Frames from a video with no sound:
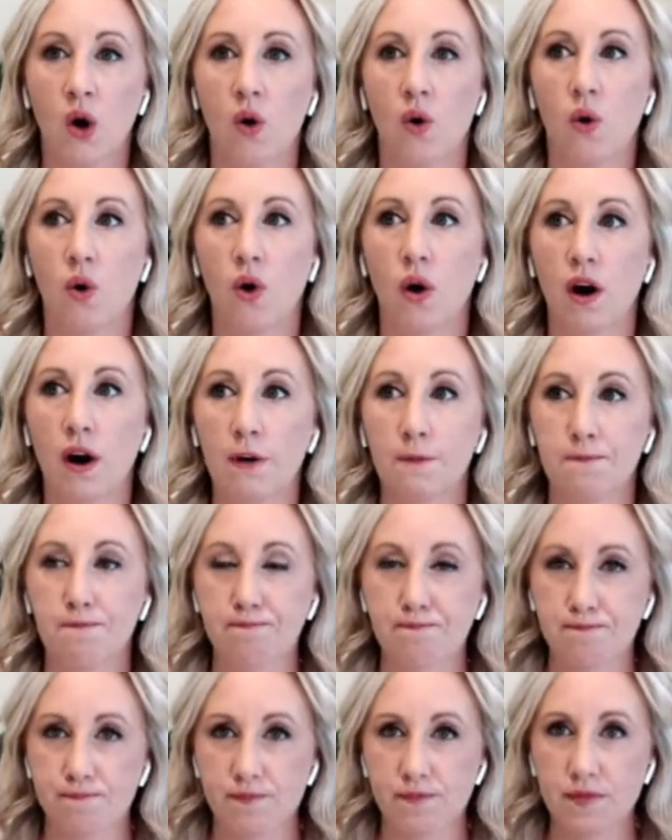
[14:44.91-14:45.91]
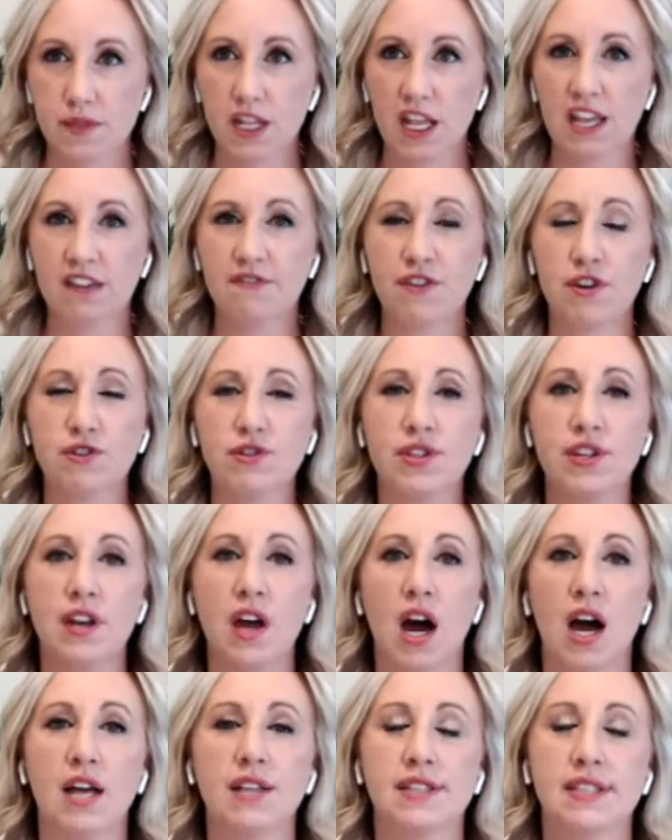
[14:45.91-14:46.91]
or if there's
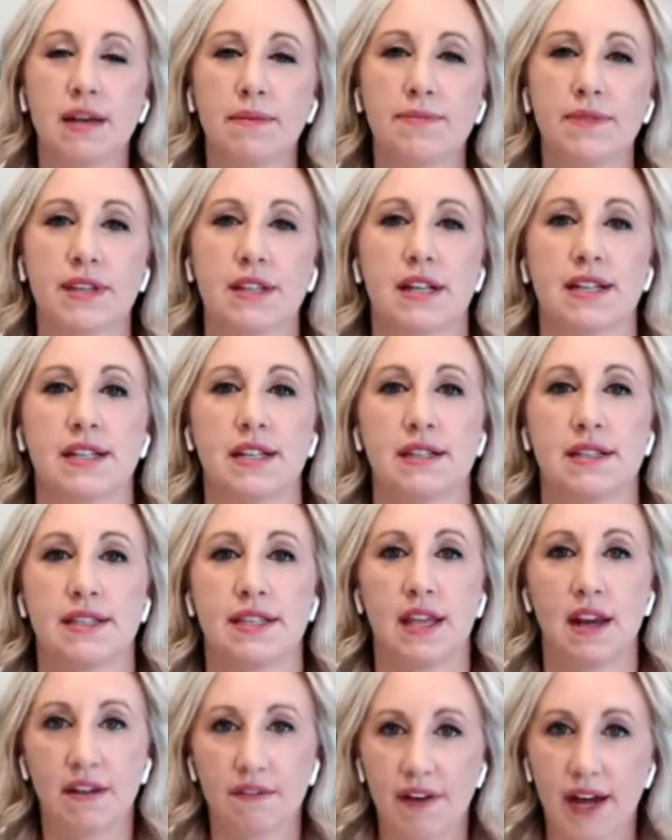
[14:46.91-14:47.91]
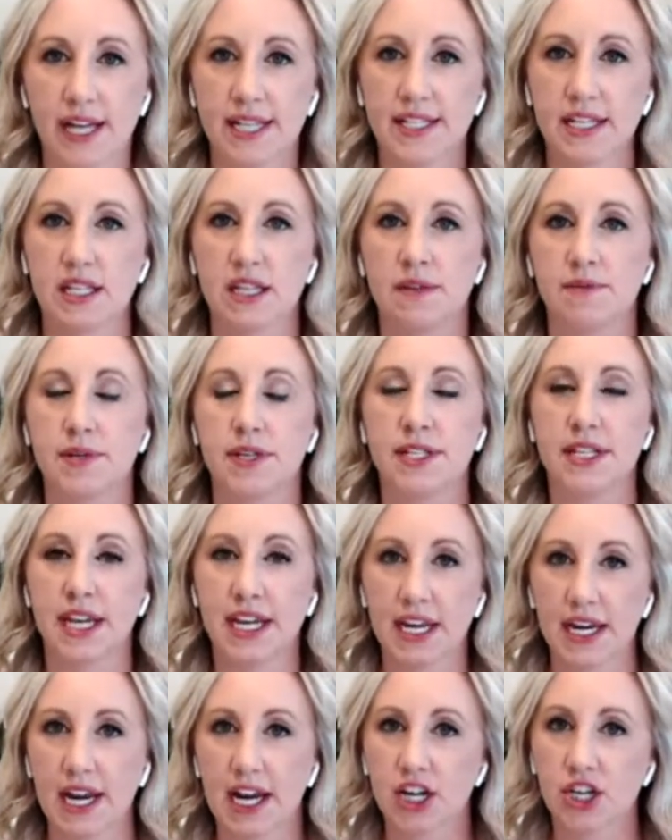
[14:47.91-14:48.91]
not something that's incentivizing them to
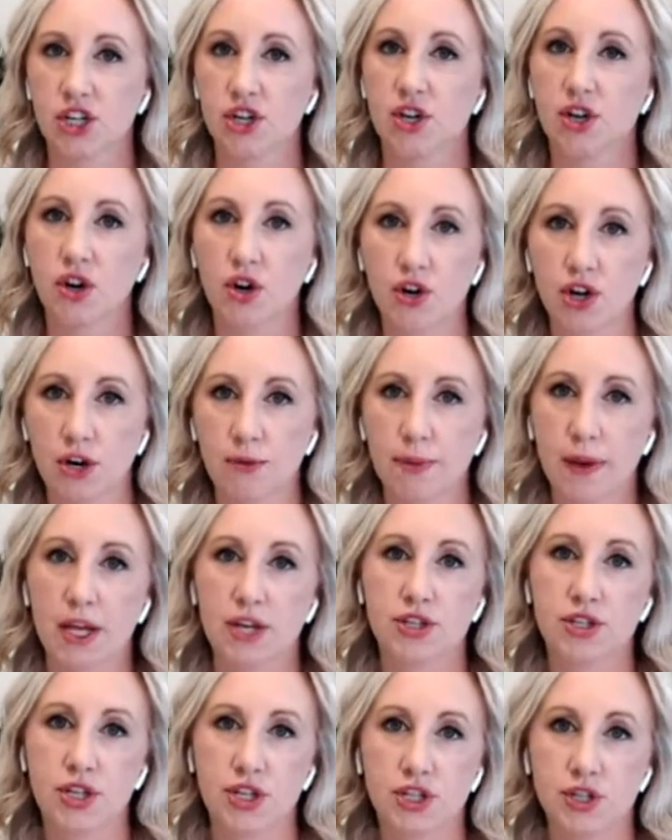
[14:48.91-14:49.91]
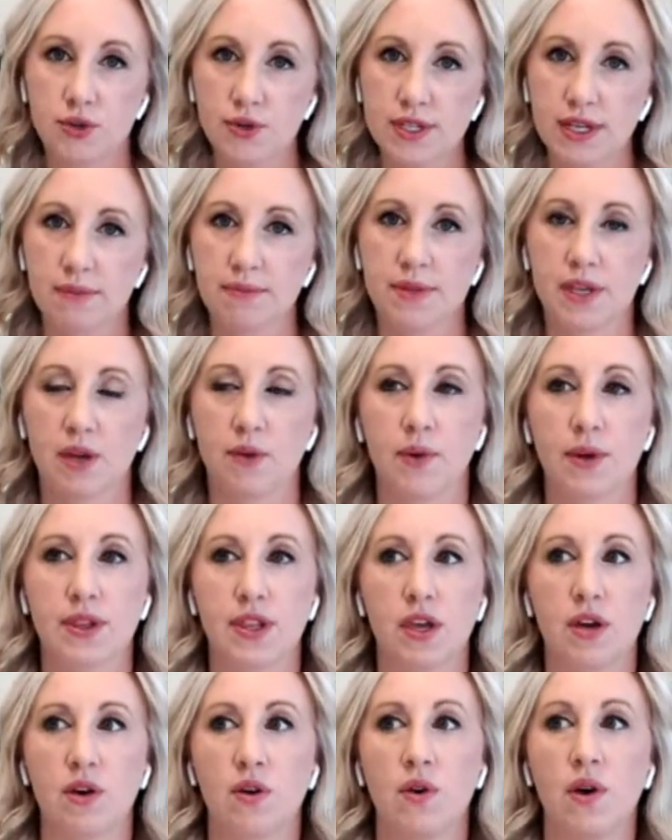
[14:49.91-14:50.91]
take an action to go to your page to do something
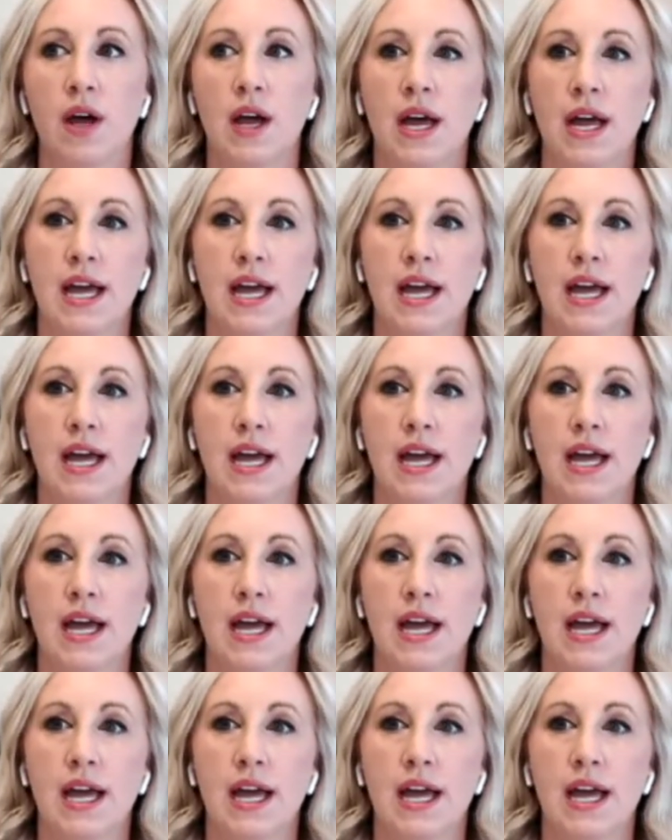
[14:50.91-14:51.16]
with you,